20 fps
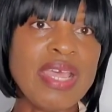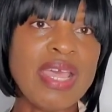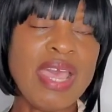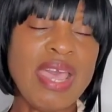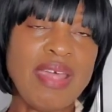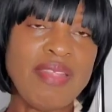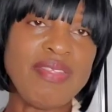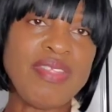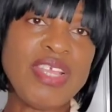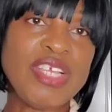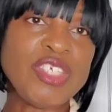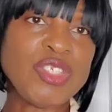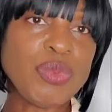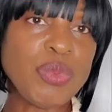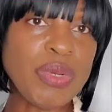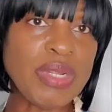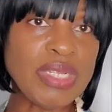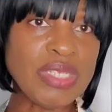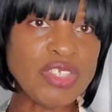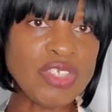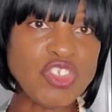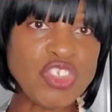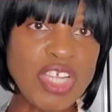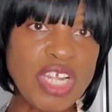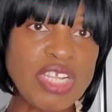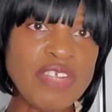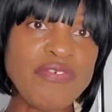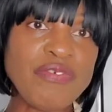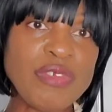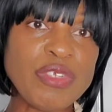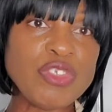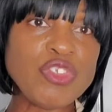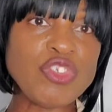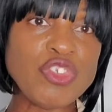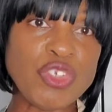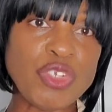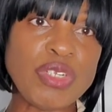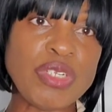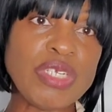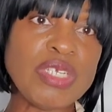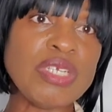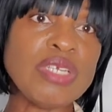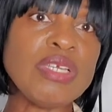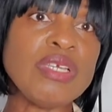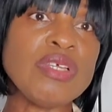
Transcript: and this one is Jennifer's Journey